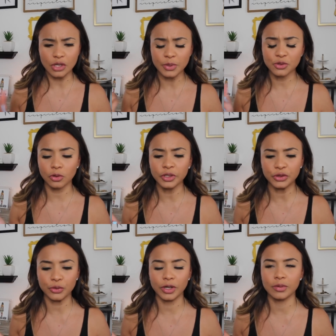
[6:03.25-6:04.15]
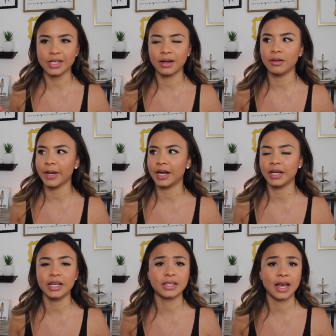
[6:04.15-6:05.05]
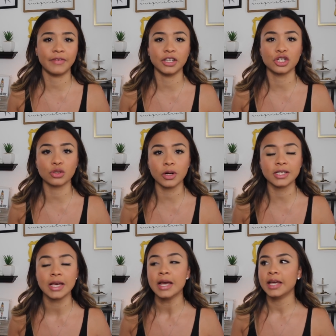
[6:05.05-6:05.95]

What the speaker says: So I was scrolling through and I was like, oh my God, he doesn't have any shorts.